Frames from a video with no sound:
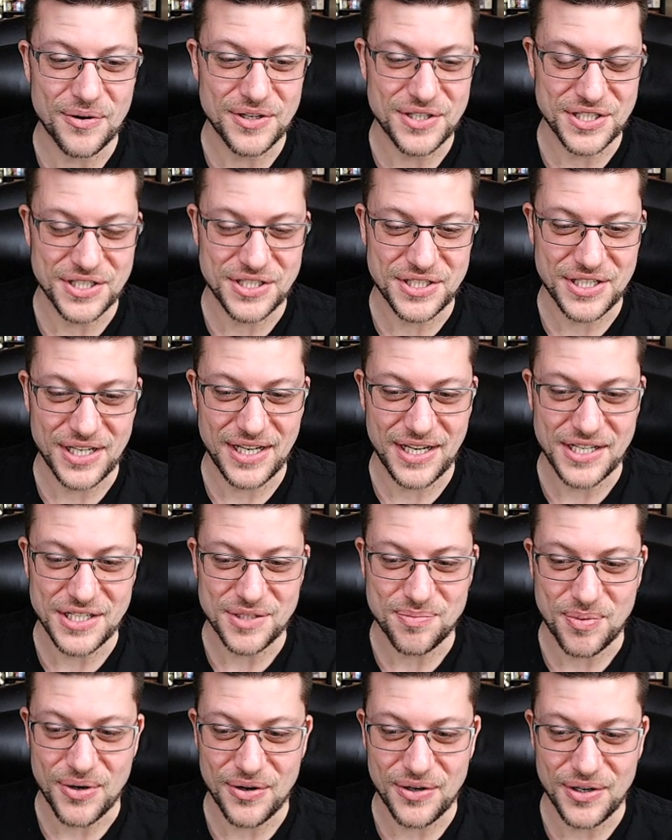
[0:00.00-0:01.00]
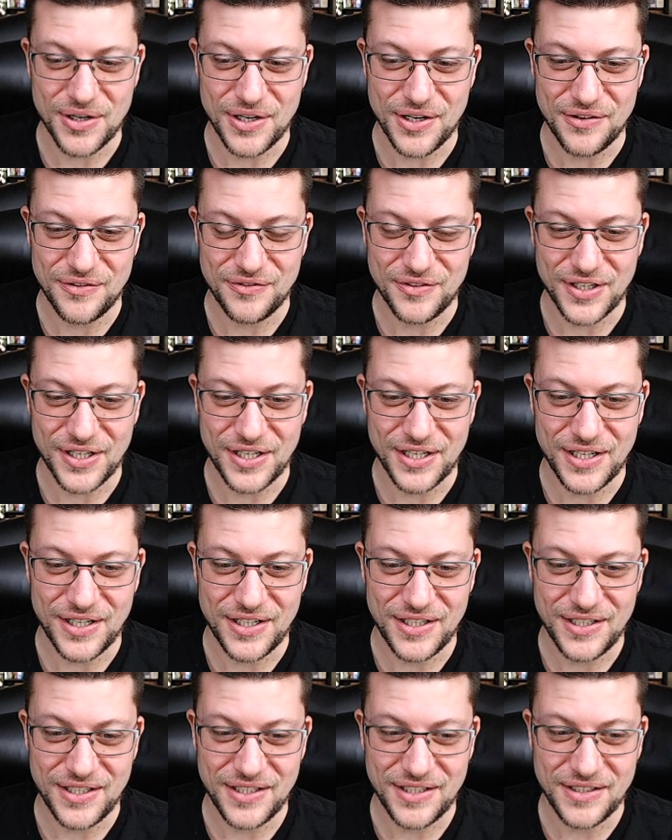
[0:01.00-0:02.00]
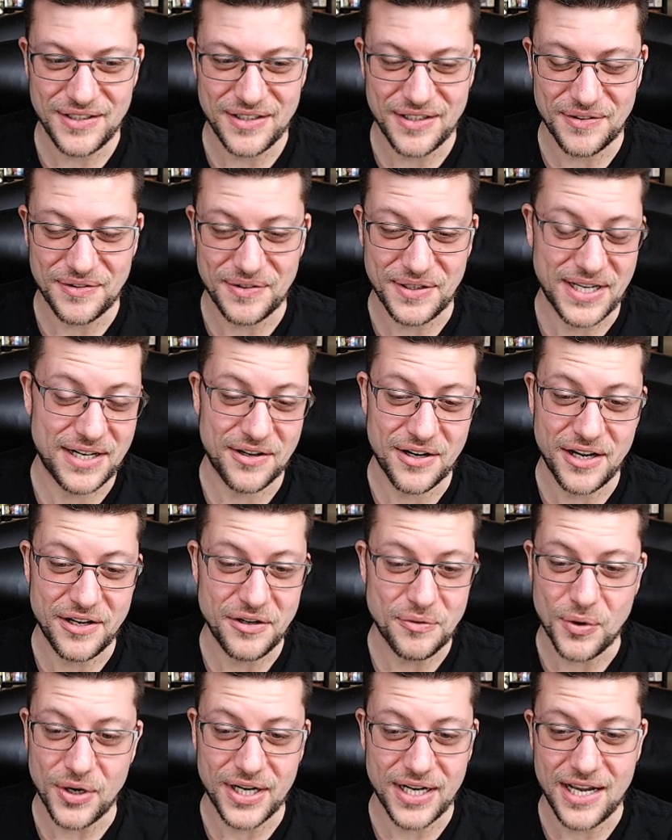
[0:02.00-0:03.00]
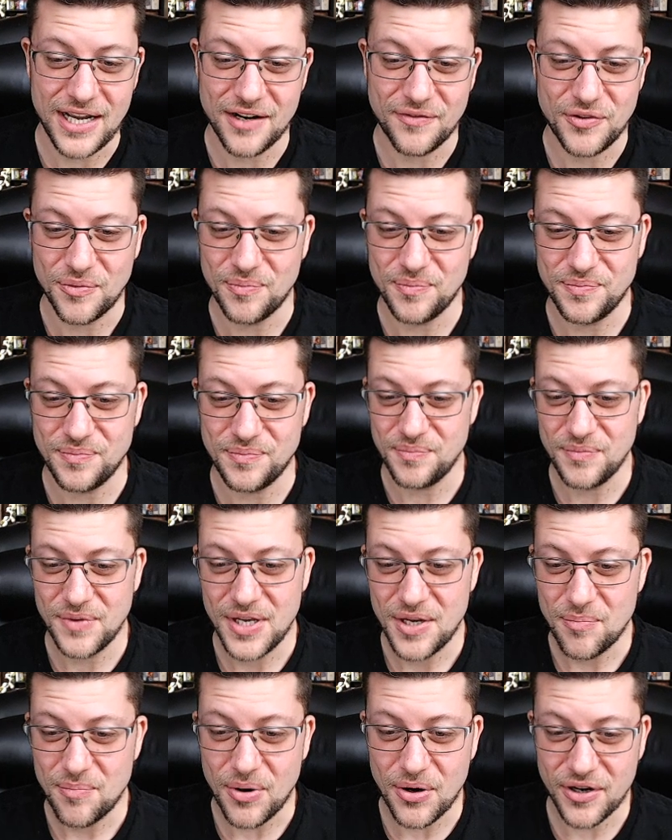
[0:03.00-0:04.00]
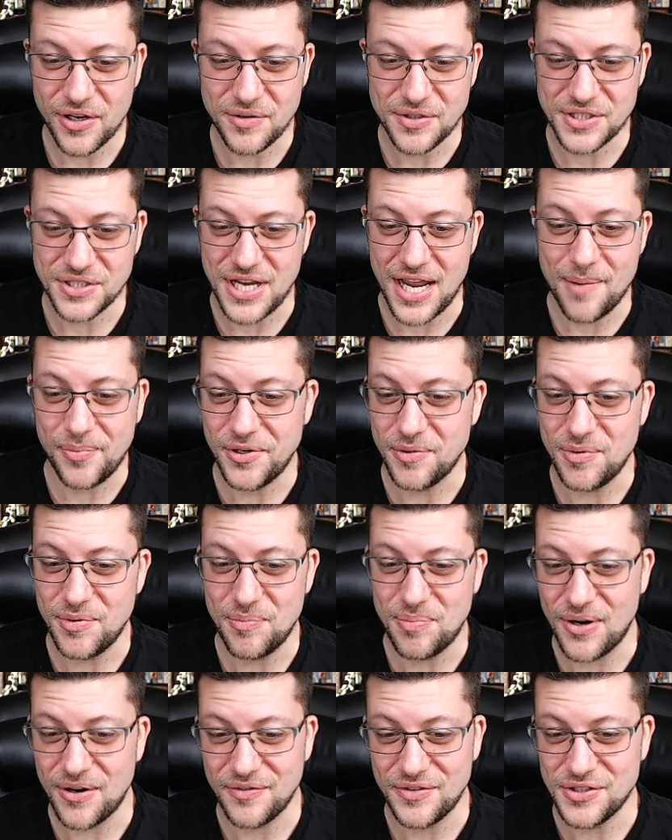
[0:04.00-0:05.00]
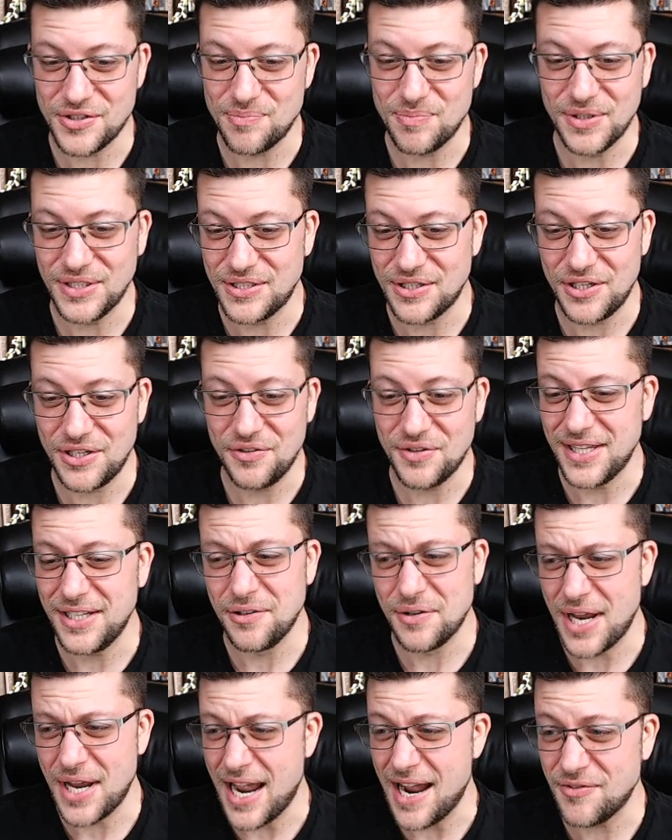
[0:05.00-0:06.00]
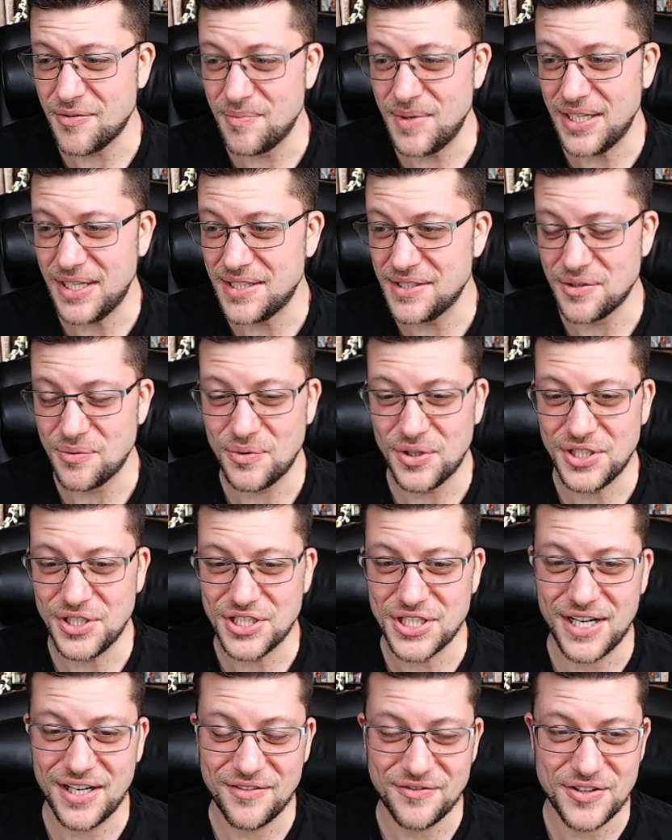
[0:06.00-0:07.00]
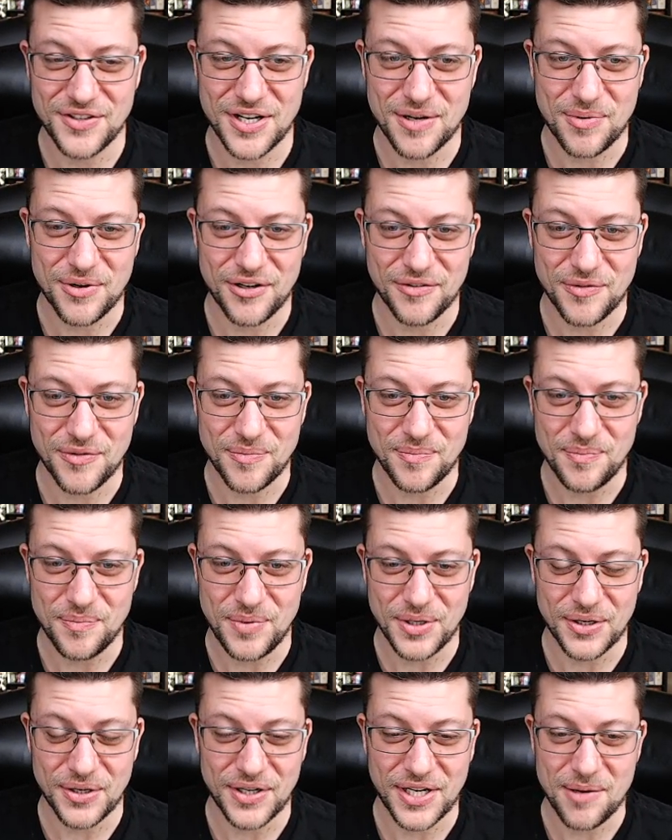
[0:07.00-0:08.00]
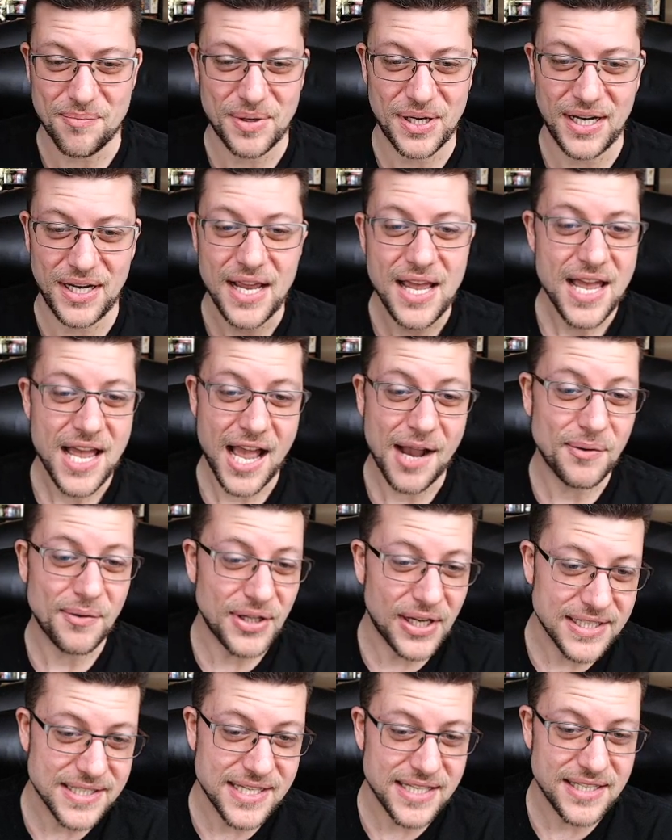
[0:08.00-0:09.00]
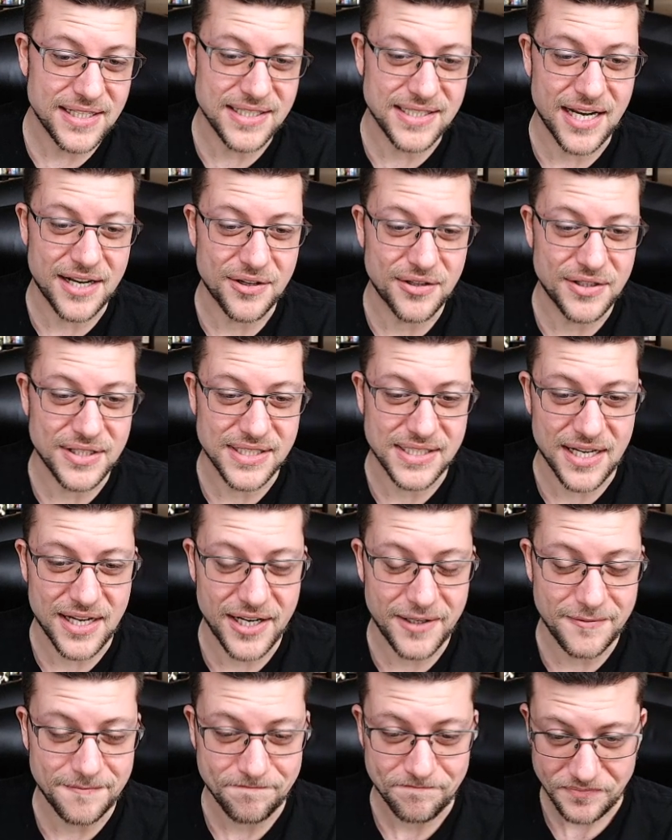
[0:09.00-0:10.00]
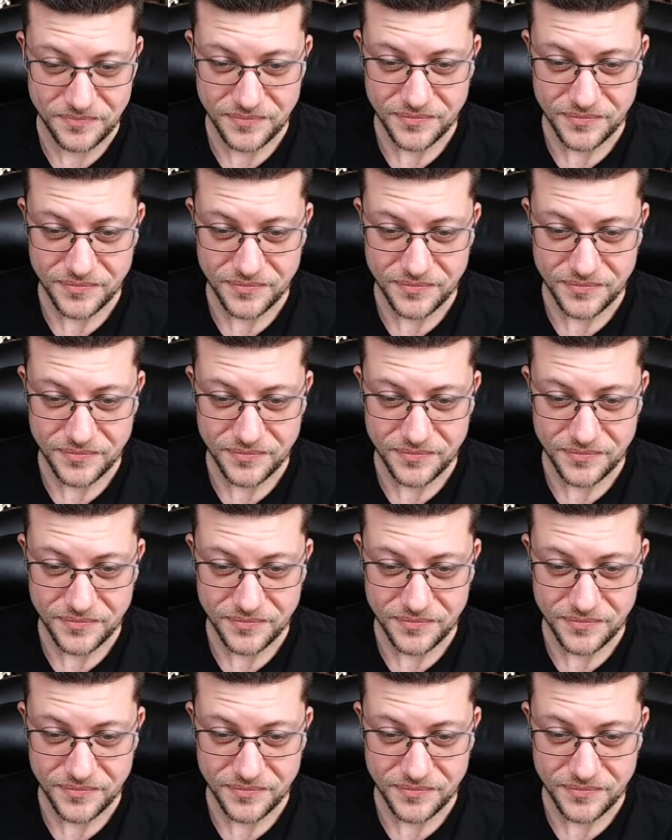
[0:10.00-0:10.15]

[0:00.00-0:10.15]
just as part of I don't know how you'd work it out if you're party just happen to be part of this military unit. I think you'd have to make this a one shot, if not part of a bigger campaign. I would like to see the designer design.